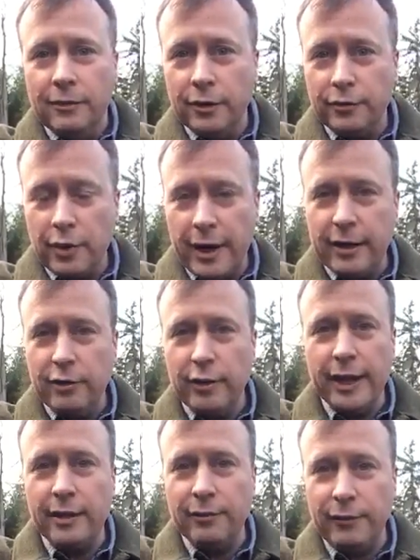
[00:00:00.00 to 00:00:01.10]
to try to
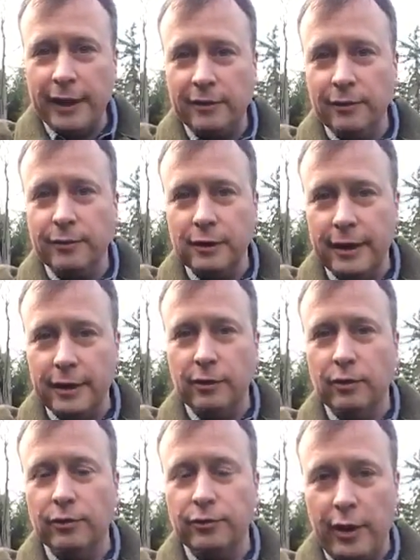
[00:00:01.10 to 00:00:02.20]
create effective
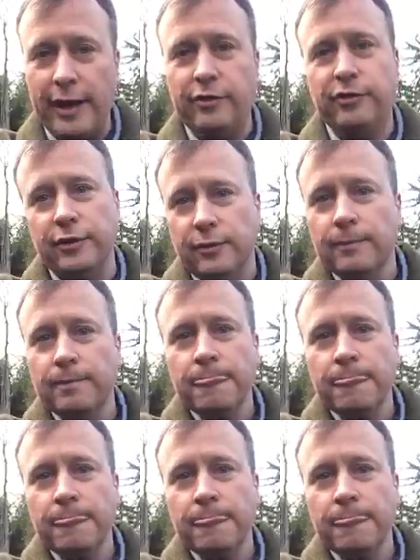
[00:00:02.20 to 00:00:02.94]
clinical strategies.